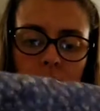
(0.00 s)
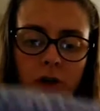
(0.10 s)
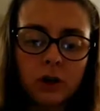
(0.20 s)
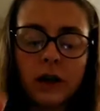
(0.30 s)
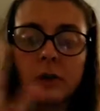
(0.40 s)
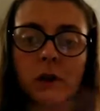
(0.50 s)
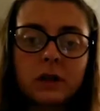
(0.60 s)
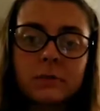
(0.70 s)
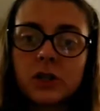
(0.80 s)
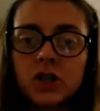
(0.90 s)
you know, I can wear
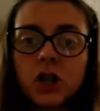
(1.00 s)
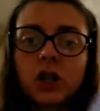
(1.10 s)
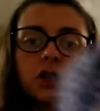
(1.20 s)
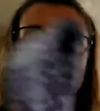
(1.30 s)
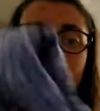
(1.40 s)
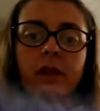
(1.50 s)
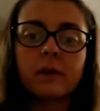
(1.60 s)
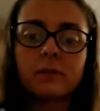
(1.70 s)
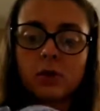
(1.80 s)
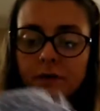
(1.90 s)
them to church or wear
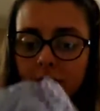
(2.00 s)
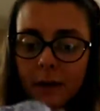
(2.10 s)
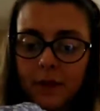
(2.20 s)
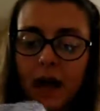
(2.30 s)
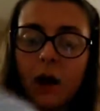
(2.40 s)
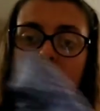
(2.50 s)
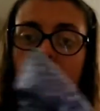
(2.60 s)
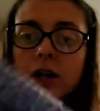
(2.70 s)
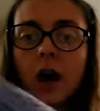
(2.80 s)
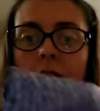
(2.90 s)
them to a family
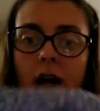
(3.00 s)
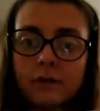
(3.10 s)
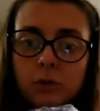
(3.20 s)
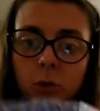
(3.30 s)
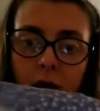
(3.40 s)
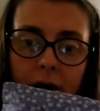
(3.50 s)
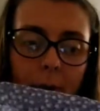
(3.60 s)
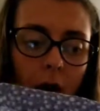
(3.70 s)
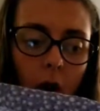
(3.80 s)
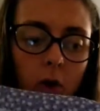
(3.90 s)
outing and not have to worry
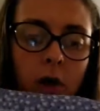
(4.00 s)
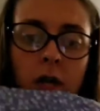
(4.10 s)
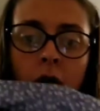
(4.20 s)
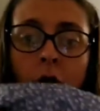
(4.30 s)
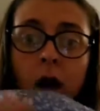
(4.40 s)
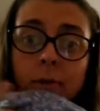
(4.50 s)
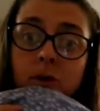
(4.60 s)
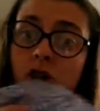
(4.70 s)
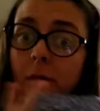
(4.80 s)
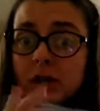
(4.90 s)
about
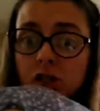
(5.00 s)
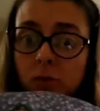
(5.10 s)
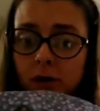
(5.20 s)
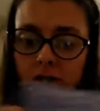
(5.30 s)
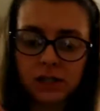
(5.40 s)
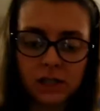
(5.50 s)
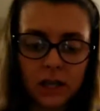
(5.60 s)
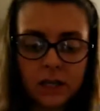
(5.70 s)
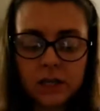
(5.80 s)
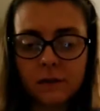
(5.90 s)
showing too much
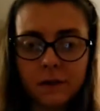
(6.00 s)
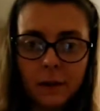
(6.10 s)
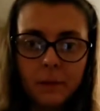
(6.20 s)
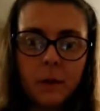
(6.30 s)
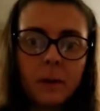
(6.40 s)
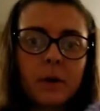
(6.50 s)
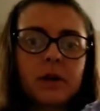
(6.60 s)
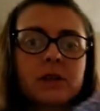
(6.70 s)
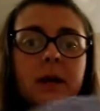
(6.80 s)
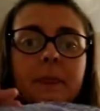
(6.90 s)
skin to family
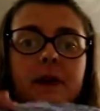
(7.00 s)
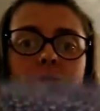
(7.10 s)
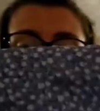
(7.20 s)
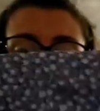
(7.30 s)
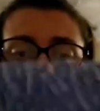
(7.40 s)
members. And this will be